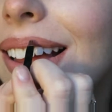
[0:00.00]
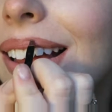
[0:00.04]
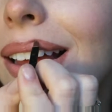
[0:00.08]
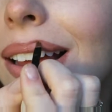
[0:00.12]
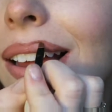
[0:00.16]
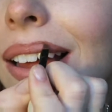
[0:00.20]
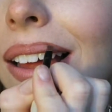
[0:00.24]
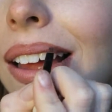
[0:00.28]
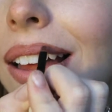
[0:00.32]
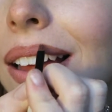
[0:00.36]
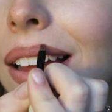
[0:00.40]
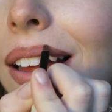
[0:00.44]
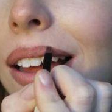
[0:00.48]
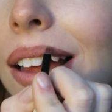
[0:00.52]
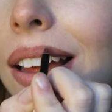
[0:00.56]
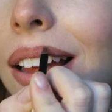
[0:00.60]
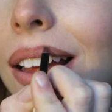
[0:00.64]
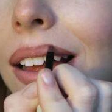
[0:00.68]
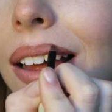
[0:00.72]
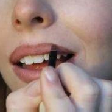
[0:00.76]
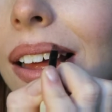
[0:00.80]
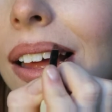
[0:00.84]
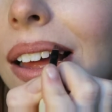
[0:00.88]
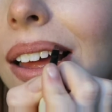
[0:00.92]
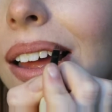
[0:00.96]
And to make
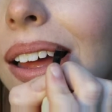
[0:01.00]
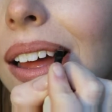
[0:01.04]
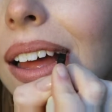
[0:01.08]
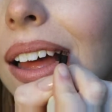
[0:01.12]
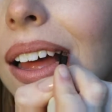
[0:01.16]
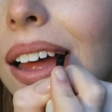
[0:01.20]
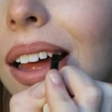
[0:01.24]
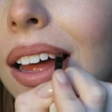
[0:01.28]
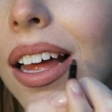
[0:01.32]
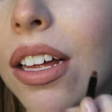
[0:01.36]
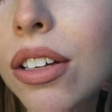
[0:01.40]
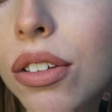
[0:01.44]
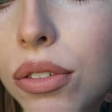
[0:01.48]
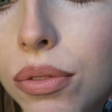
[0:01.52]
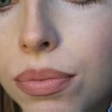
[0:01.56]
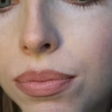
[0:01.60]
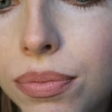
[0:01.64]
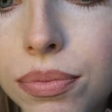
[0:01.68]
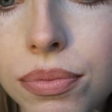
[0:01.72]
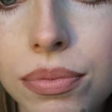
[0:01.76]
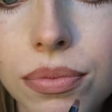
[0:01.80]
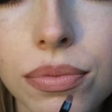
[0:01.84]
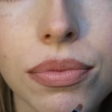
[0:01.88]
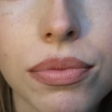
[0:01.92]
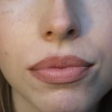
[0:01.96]
sure that looks
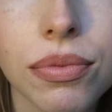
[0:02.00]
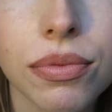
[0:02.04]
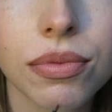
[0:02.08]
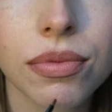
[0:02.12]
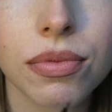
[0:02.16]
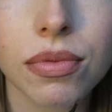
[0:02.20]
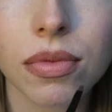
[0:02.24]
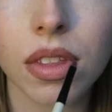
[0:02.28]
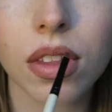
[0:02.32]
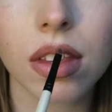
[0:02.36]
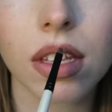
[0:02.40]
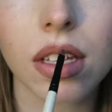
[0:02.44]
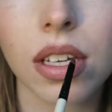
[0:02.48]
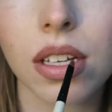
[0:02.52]
perfect, I'm going to blend it